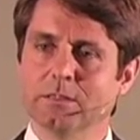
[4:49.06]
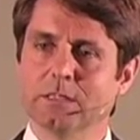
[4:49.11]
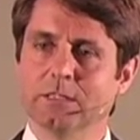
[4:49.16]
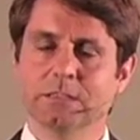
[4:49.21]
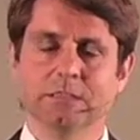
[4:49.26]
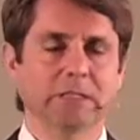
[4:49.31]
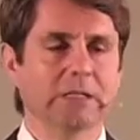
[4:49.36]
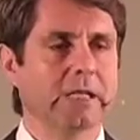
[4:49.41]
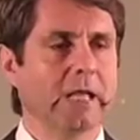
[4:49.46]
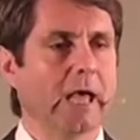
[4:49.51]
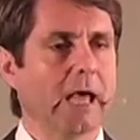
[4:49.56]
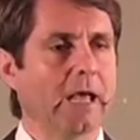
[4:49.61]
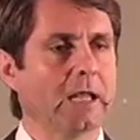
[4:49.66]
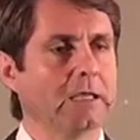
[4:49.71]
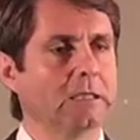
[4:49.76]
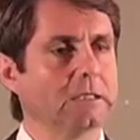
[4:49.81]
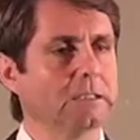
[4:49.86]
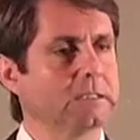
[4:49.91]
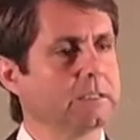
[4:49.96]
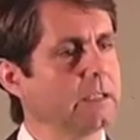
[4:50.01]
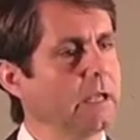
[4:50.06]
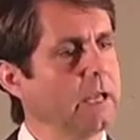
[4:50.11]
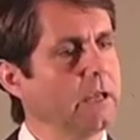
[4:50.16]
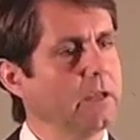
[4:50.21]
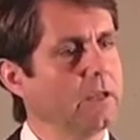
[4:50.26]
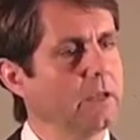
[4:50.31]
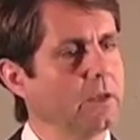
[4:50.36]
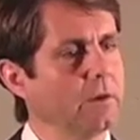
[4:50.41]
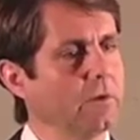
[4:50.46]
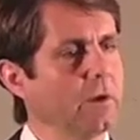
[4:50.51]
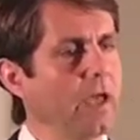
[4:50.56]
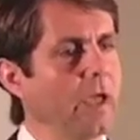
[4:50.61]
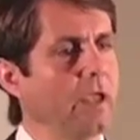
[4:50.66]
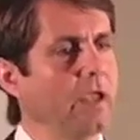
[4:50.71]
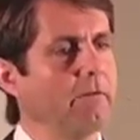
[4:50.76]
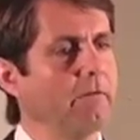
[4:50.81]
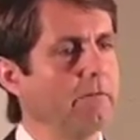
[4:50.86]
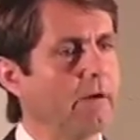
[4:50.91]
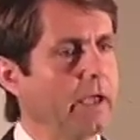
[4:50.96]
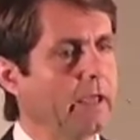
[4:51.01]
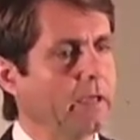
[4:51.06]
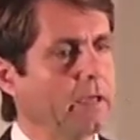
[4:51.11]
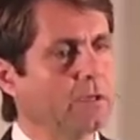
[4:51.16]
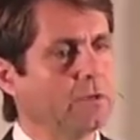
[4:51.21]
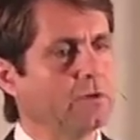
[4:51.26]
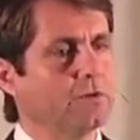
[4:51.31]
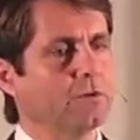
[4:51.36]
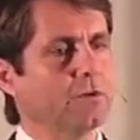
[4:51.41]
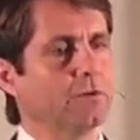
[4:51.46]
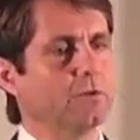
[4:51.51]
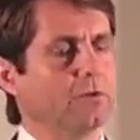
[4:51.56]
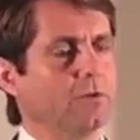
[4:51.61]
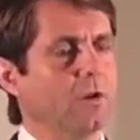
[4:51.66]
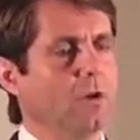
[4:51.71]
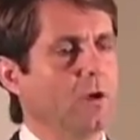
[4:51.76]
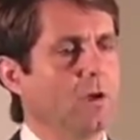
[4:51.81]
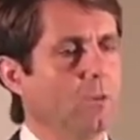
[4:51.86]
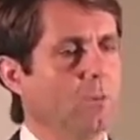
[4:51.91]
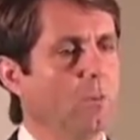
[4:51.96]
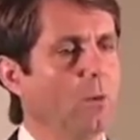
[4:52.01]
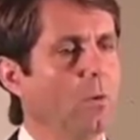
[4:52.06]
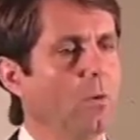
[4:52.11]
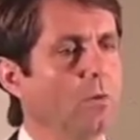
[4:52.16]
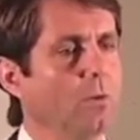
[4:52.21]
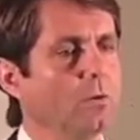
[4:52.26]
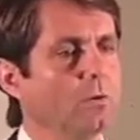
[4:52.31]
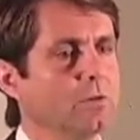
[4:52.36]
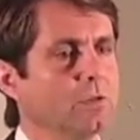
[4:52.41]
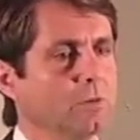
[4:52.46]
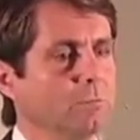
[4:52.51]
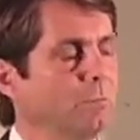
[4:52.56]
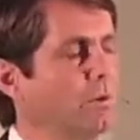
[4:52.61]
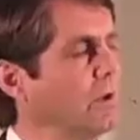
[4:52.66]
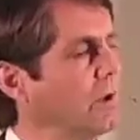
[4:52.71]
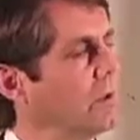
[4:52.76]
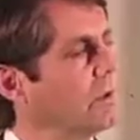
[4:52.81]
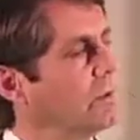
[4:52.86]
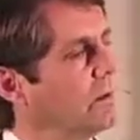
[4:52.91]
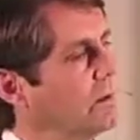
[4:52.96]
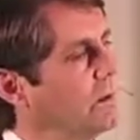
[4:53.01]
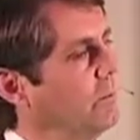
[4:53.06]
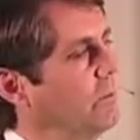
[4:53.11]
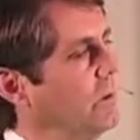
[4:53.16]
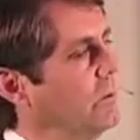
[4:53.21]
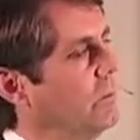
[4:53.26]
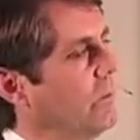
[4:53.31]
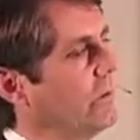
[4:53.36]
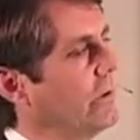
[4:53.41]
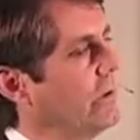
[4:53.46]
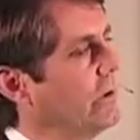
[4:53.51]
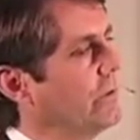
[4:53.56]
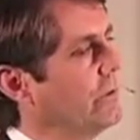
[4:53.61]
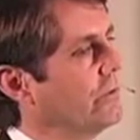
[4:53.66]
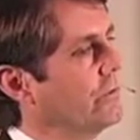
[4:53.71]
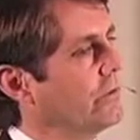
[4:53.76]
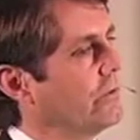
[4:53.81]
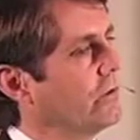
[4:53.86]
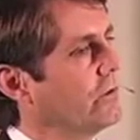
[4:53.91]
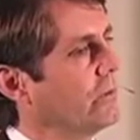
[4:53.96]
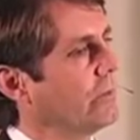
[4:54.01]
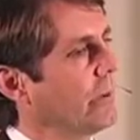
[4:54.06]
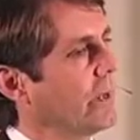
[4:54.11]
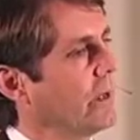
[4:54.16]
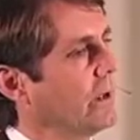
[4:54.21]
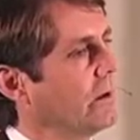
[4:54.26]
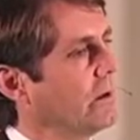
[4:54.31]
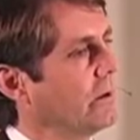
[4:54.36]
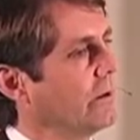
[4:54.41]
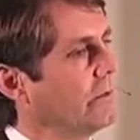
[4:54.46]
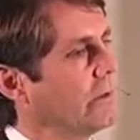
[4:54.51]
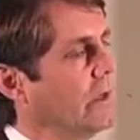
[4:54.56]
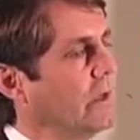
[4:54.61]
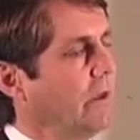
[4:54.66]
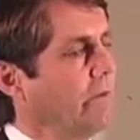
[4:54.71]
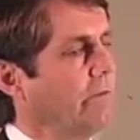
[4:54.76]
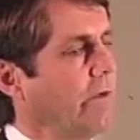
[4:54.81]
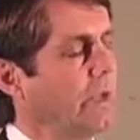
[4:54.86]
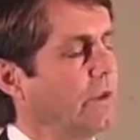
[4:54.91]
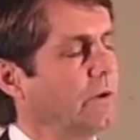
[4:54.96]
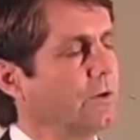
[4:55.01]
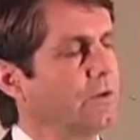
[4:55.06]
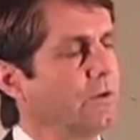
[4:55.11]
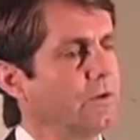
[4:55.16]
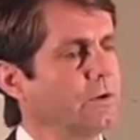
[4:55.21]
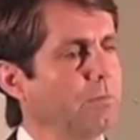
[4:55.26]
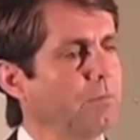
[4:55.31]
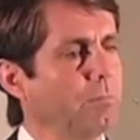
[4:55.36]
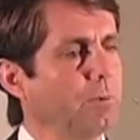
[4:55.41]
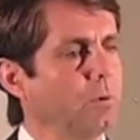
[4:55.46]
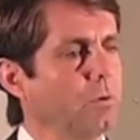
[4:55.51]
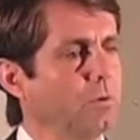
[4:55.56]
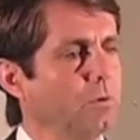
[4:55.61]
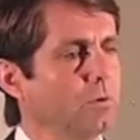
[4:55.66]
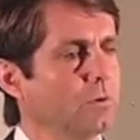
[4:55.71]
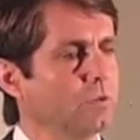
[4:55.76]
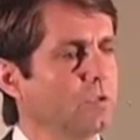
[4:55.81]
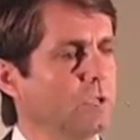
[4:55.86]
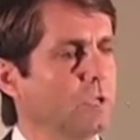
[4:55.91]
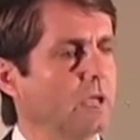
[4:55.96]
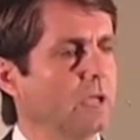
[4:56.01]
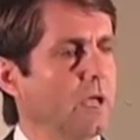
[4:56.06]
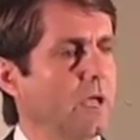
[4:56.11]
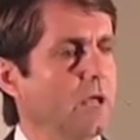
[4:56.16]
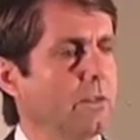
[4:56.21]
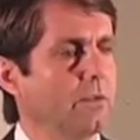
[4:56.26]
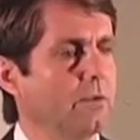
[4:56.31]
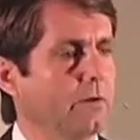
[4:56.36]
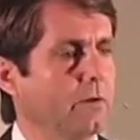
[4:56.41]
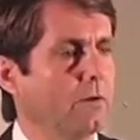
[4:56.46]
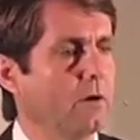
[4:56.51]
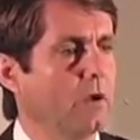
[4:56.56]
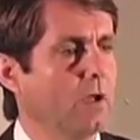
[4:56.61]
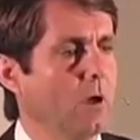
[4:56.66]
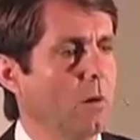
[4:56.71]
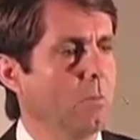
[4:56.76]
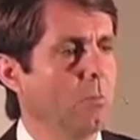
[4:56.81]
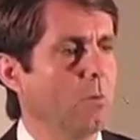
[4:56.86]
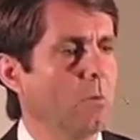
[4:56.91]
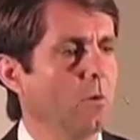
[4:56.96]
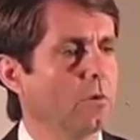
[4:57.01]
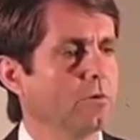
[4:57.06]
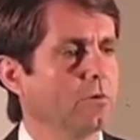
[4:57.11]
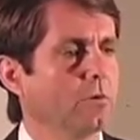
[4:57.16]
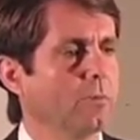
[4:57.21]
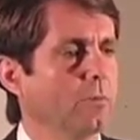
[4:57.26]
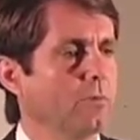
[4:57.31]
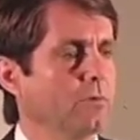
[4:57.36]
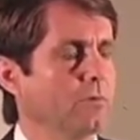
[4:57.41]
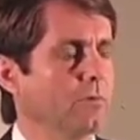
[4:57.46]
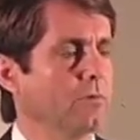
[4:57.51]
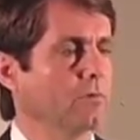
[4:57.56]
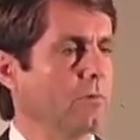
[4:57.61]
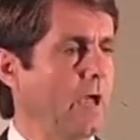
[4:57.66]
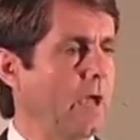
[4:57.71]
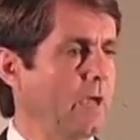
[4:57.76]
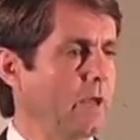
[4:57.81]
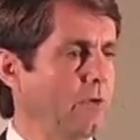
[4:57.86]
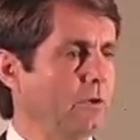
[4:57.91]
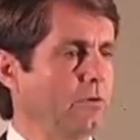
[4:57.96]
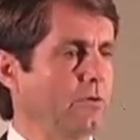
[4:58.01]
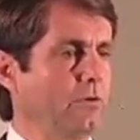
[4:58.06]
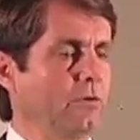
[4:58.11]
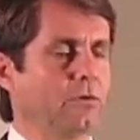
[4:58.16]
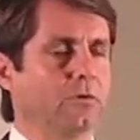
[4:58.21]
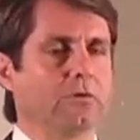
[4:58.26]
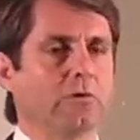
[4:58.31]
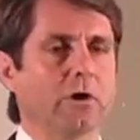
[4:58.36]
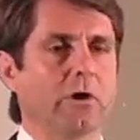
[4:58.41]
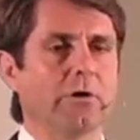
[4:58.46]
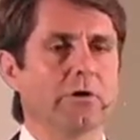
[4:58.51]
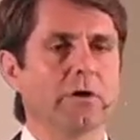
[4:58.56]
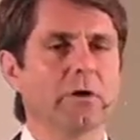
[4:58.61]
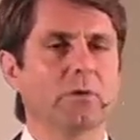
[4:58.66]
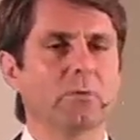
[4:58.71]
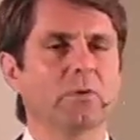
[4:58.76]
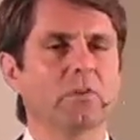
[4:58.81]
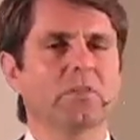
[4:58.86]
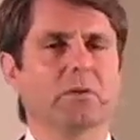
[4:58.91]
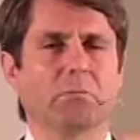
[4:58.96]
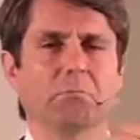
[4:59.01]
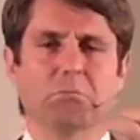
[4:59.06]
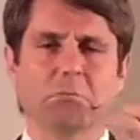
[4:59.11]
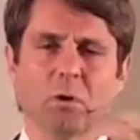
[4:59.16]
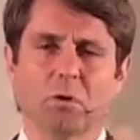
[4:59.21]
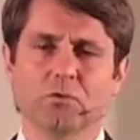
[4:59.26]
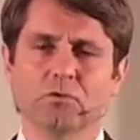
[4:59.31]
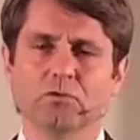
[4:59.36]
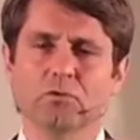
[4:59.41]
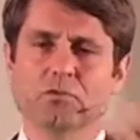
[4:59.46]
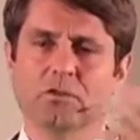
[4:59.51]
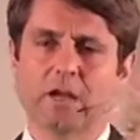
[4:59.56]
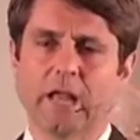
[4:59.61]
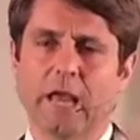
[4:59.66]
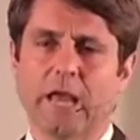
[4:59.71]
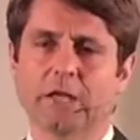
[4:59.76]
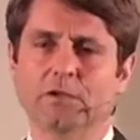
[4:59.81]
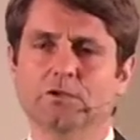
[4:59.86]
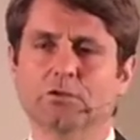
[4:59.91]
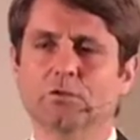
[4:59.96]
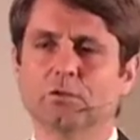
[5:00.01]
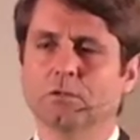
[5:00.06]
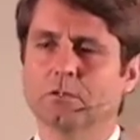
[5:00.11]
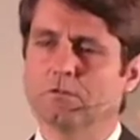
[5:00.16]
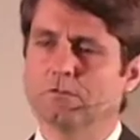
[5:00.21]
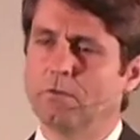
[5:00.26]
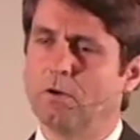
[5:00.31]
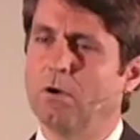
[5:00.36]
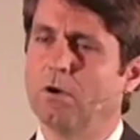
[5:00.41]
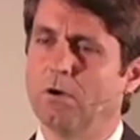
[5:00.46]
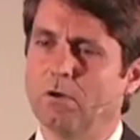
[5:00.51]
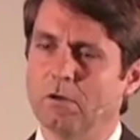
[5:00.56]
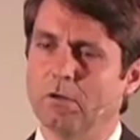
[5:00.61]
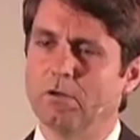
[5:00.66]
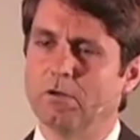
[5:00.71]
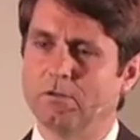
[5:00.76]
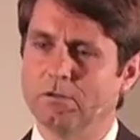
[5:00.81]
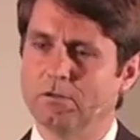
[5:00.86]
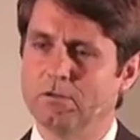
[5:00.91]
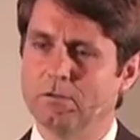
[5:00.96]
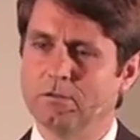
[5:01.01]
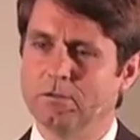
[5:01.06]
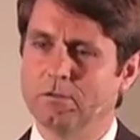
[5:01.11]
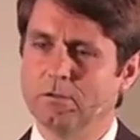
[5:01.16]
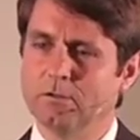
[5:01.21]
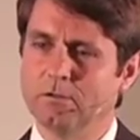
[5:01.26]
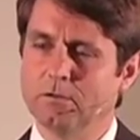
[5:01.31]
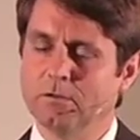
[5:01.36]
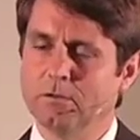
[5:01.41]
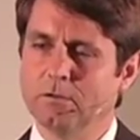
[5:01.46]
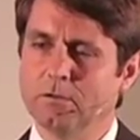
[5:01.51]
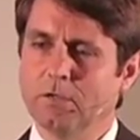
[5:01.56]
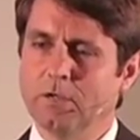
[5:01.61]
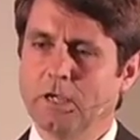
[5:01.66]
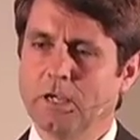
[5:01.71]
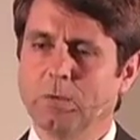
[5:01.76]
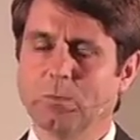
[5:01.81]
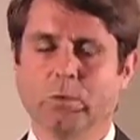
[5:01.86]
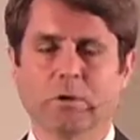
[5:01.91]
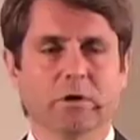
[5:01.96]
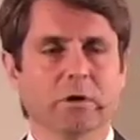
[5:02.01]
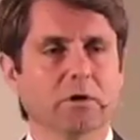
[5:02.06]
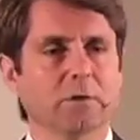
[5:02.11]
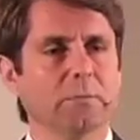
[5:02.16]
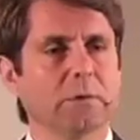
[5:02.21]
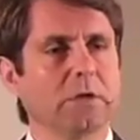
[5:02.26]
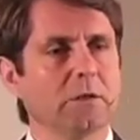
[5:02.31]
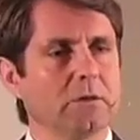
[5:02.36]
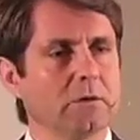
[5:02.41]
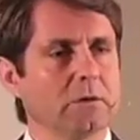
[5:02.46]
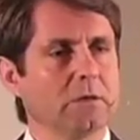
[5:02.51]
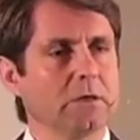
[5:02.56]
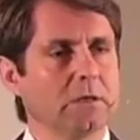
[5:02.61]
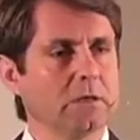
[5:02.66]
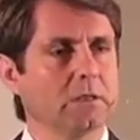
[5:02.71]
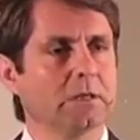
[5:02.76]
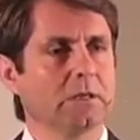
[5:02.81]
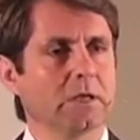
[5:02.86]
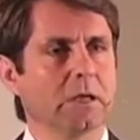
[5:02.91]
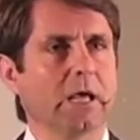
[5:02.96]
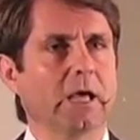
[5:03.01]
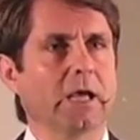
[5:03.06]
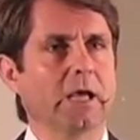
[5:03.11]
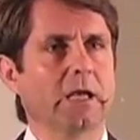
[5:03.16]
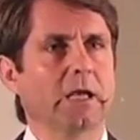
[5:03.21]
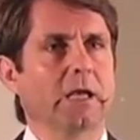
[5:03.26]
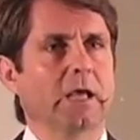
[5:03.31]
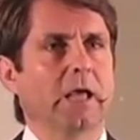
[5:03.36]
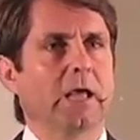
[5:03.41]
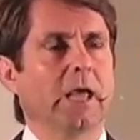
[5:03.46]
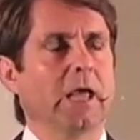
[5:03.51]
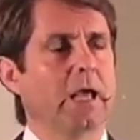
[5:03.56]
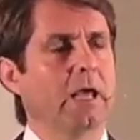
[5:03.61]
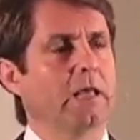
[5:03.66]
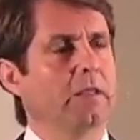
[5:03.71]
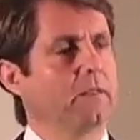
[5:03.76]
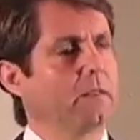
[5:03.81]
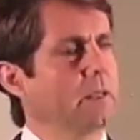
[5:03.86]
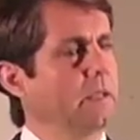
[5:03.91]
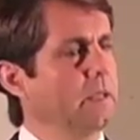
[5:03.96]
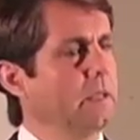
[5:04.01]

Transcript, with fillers: Doesn't that say to you, hey, if I can just put a little bit more energy into my health, if I could just pull together multiple strategies, starting with the most natural of all. And we're going to be looking tonight at